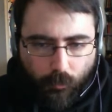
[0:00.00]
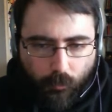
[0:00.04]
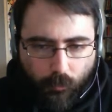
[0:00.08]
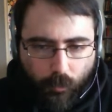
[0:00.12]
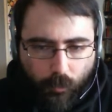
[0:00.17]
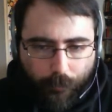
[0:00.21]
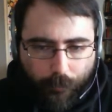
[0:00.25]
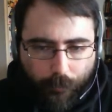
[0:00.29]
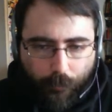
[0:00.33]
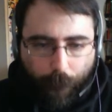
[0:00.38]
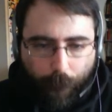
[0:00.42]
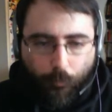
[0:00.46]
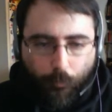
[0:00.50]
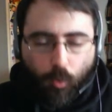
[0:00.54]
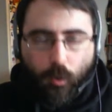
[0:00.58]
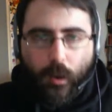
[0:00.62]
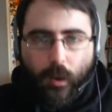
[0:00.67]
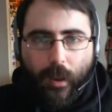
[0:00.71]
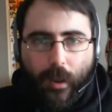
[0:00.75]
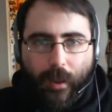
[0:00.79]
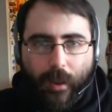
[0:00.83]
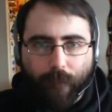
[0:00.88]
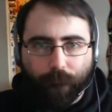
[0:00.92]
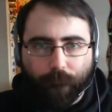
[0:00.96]
And the more
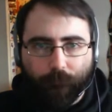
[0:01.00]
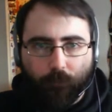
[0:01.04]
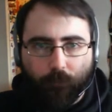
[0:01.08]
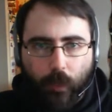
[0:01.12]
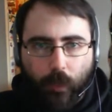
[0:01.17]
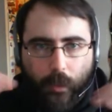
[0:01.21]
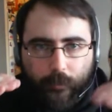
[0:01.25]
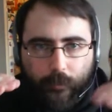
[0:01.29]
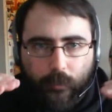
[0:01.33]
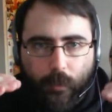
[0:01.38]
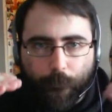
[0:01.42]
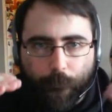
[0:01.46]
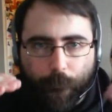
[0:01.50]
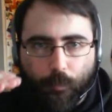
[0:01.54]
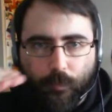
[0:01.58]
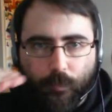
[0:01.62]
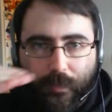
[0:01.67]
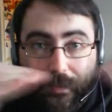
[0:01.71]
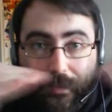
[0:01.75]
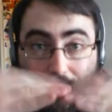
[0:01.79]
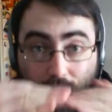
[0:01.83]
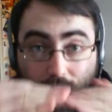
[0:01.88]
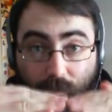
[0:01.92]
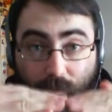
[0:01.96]
I have lined up when
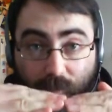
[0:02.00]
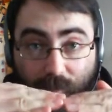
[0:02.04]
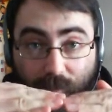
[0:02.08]
they hit the